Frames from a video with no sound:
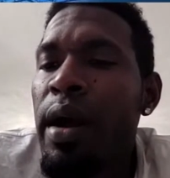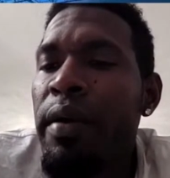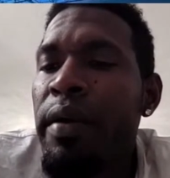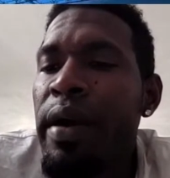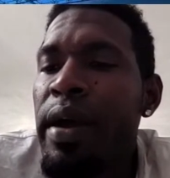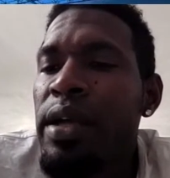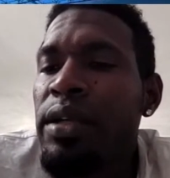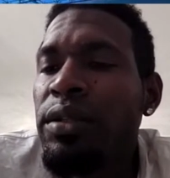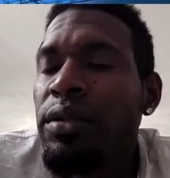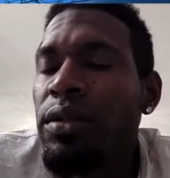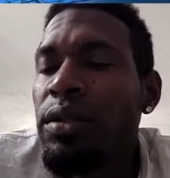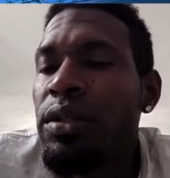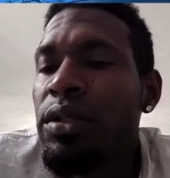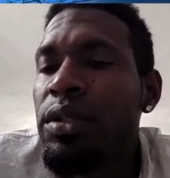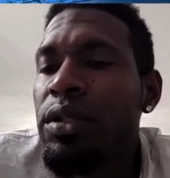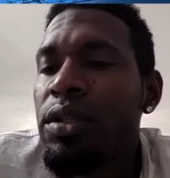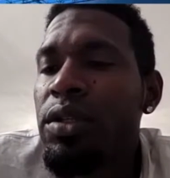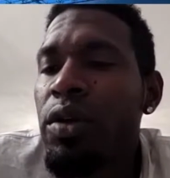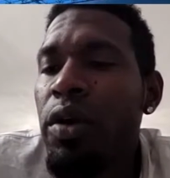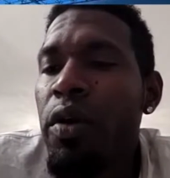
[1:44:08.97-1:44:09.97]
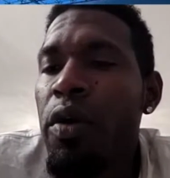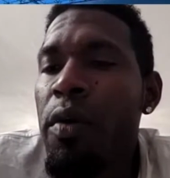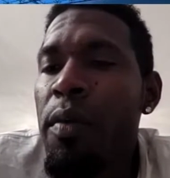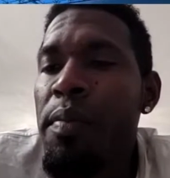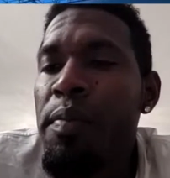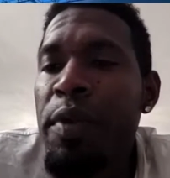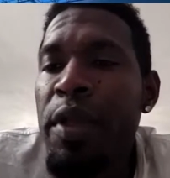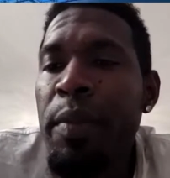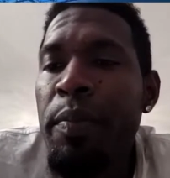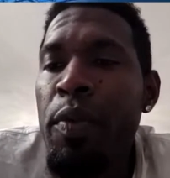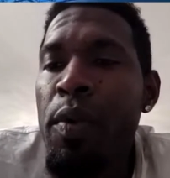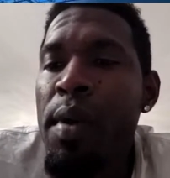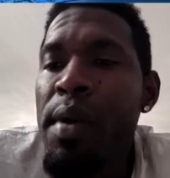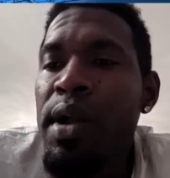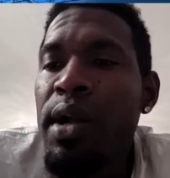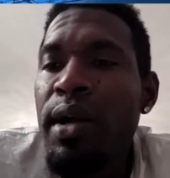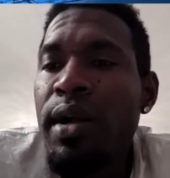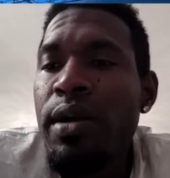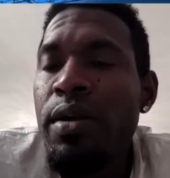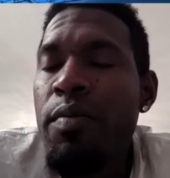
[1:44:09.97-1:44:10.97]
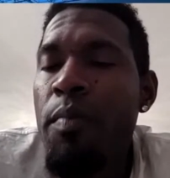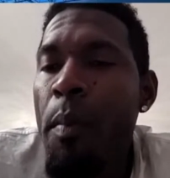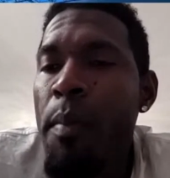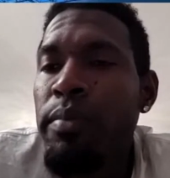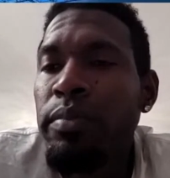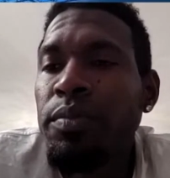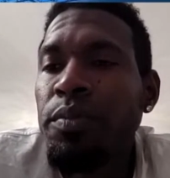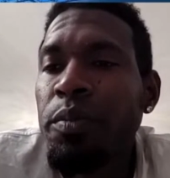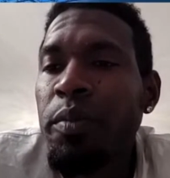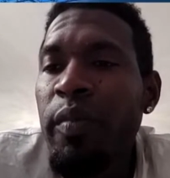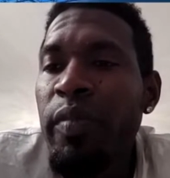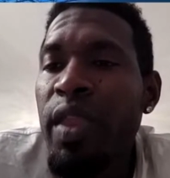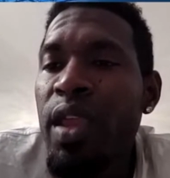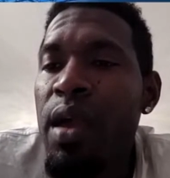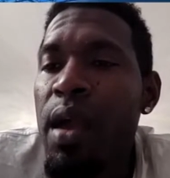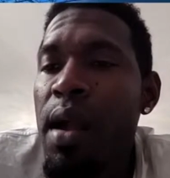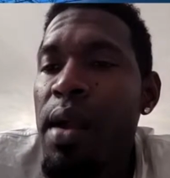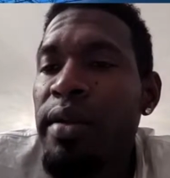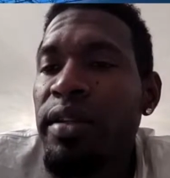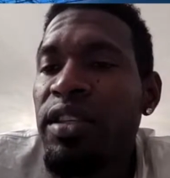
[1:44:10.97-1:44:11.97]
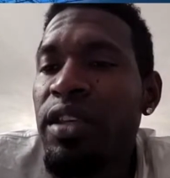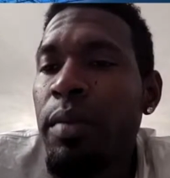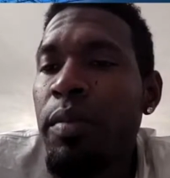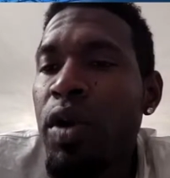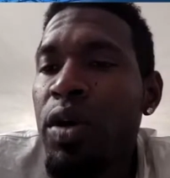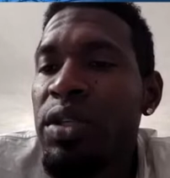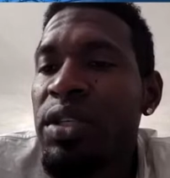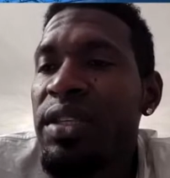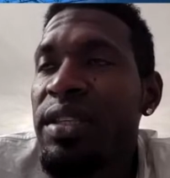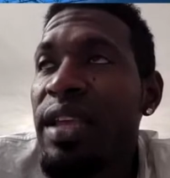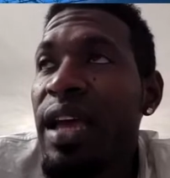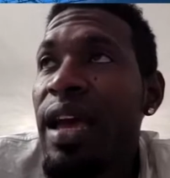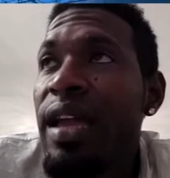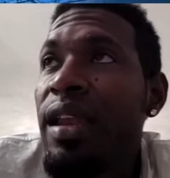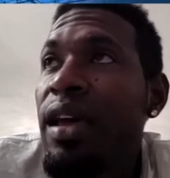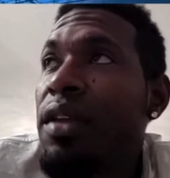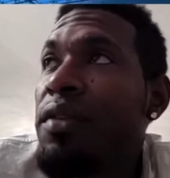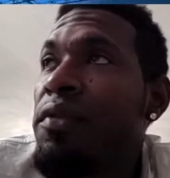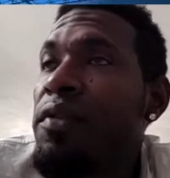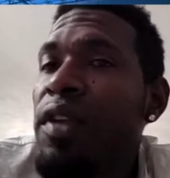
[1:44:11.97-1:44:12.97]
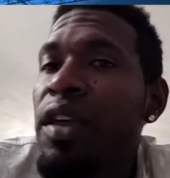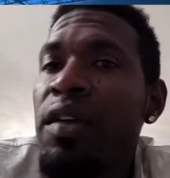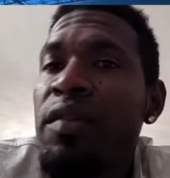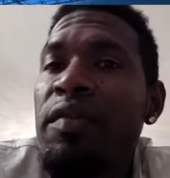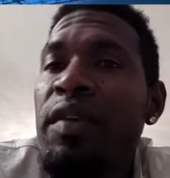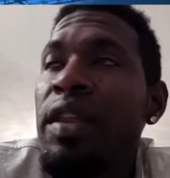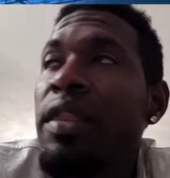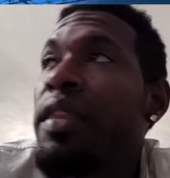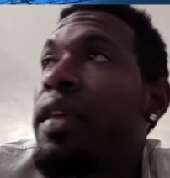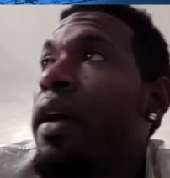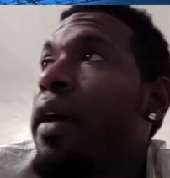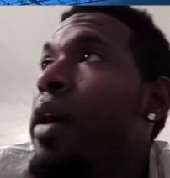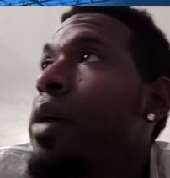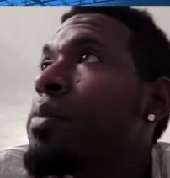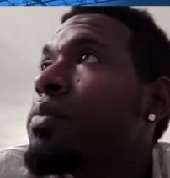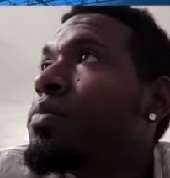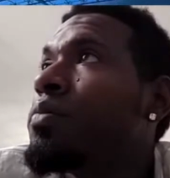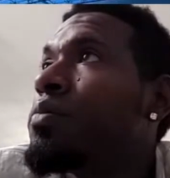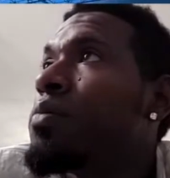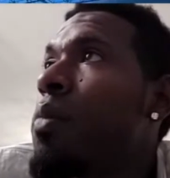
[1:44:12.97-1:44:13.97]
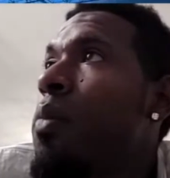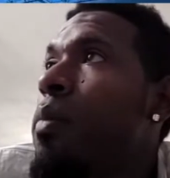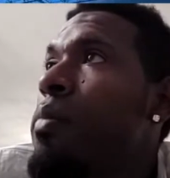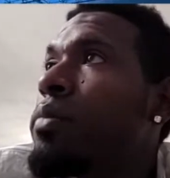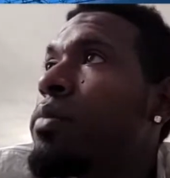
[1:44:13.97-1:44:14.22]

All right, so people, it's about style and flavor time.